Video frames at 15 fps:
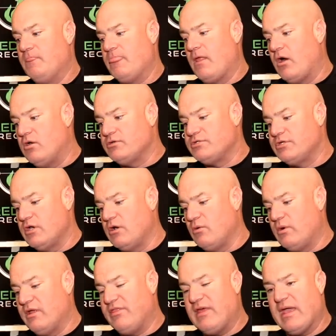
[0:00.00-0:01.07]
Also, I
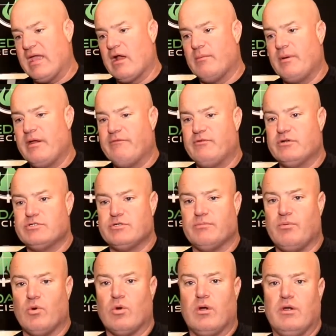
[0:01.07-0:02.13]
want to thank everybody for
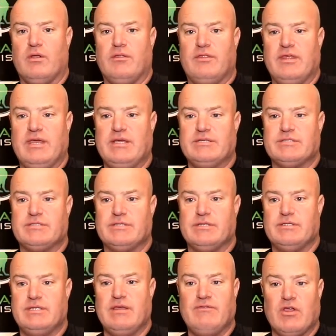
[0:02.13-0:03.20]
support. These
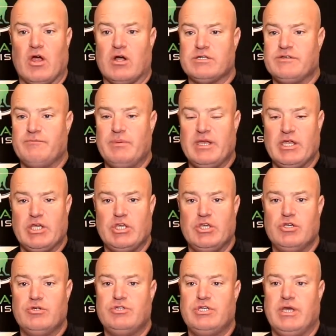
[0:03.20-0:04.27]
DVRs have been a
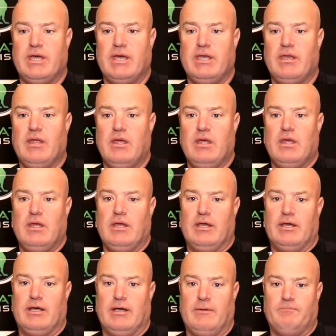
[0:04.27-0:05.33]
huge hit.
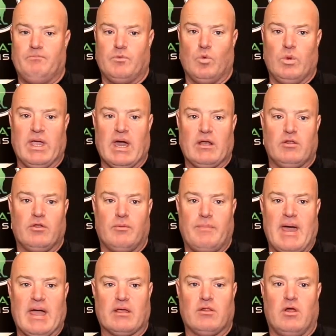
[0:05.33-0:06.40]
We got a little
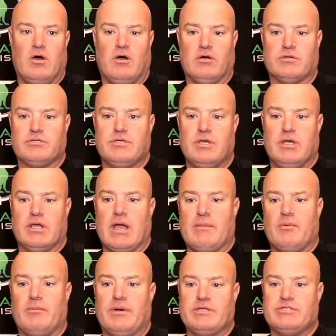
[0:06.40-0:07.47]
backlogged a
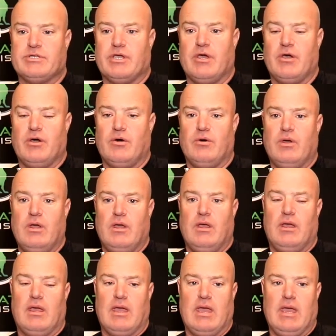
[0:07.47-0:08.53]
couple months ago,
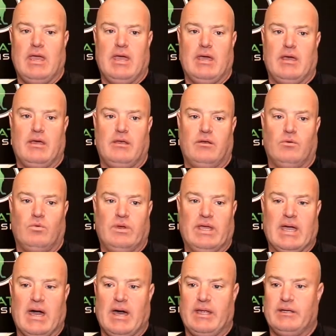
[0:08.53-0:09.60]
and we
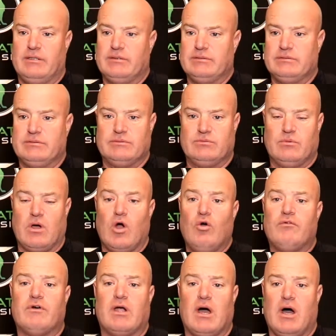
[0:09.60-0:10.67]
got
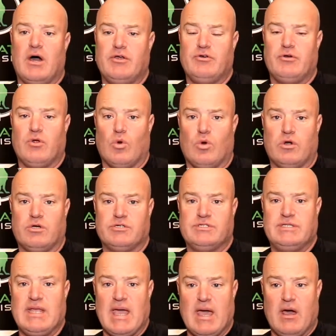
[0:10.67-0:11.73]
over 100 orders
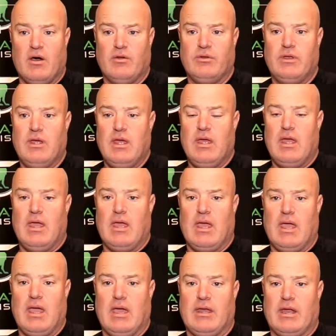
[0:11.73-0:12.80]
down.
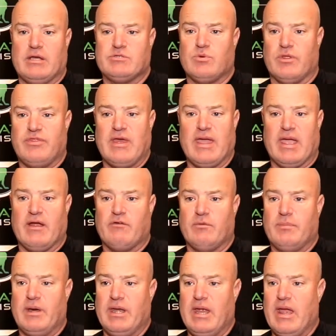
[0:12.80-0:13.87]
And I just want to thank
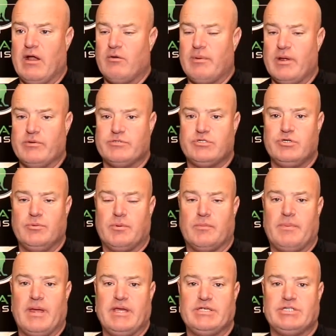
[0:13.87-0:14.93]
everybody. Everybody was super
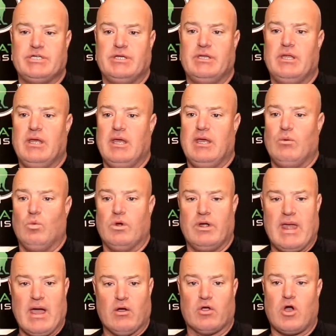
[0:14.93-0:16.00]
patient. We're
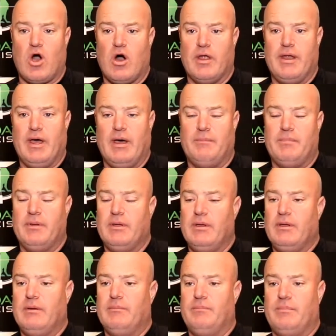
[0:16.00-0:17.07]
now caught up,
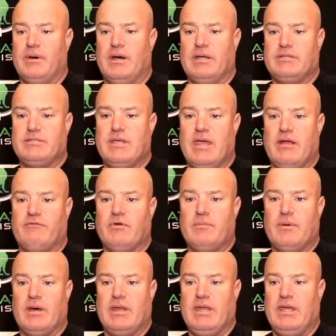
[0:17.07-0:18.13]
but
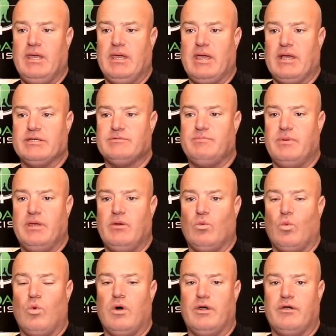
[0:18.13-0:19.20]
everybody has
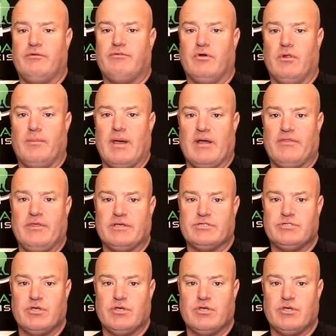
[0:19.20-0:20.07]
been wonderful about this.